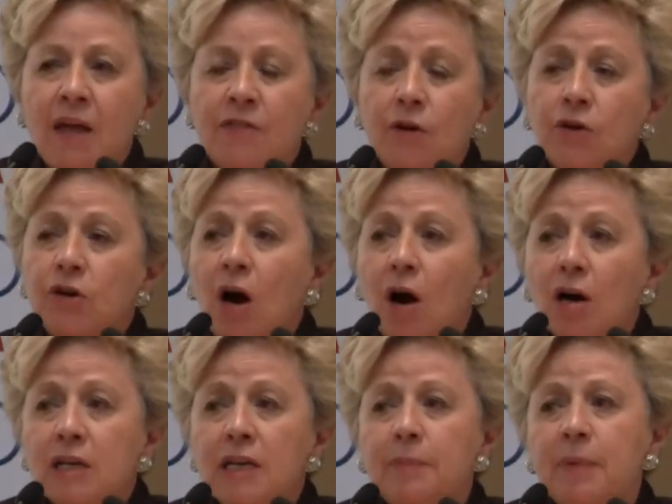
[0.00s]
There could
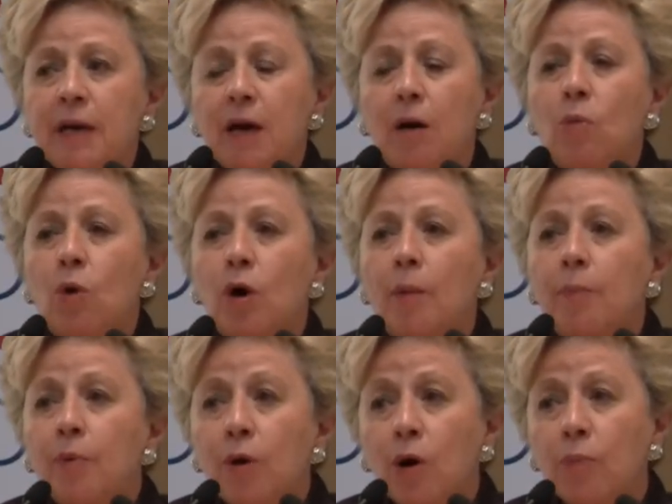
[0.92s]
hardly be a more
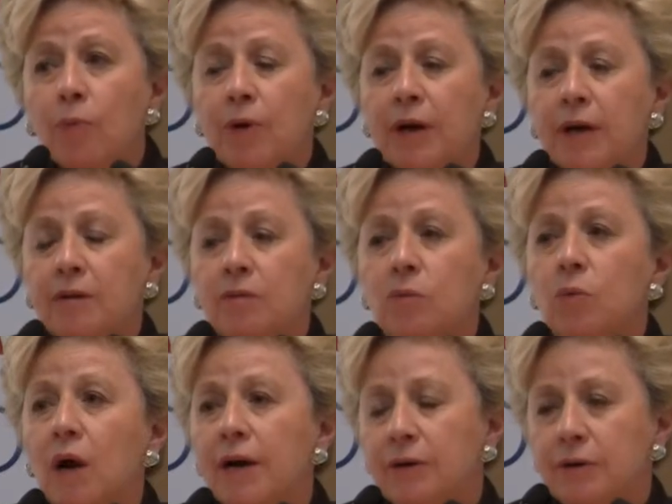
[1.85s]
appropriate
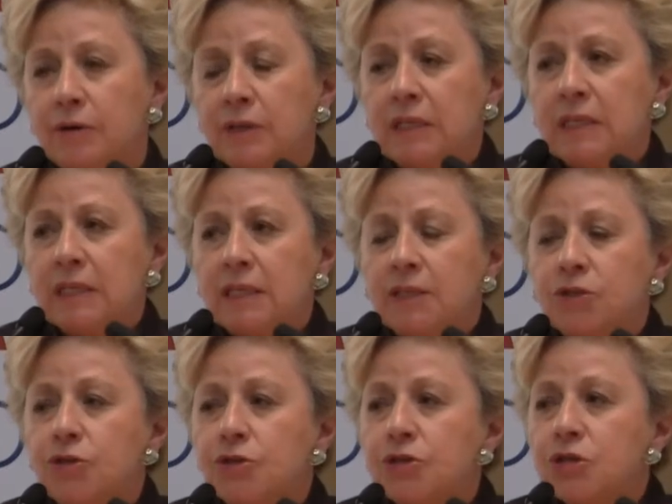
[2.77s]
writer
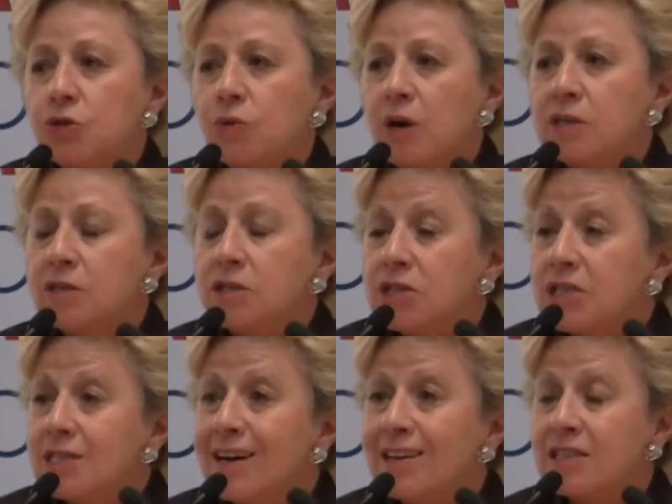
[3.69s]
to
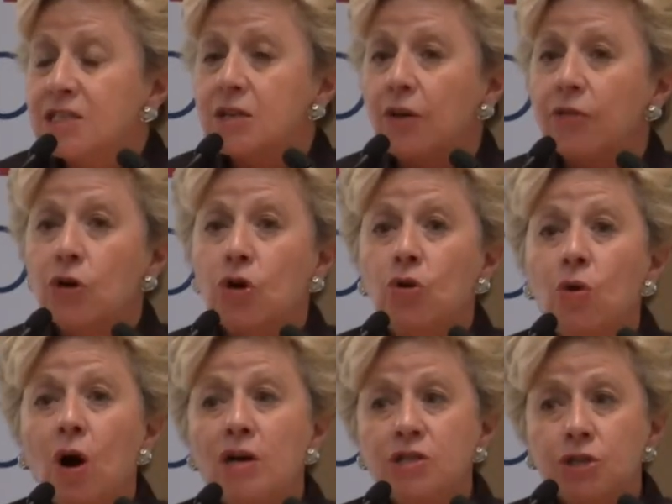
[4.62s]
discuss the
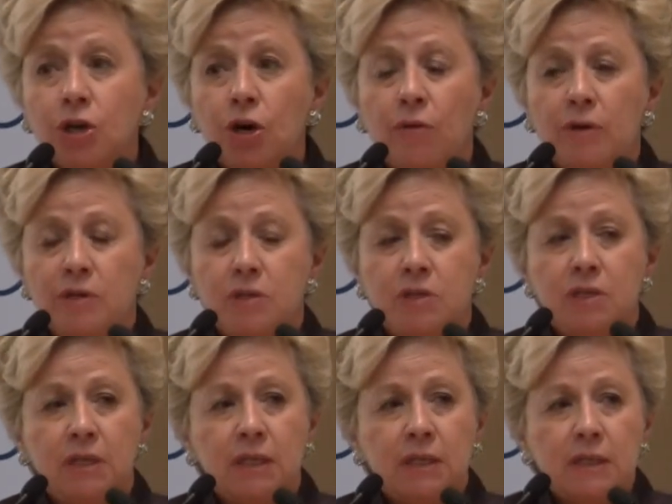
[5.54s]
cross currents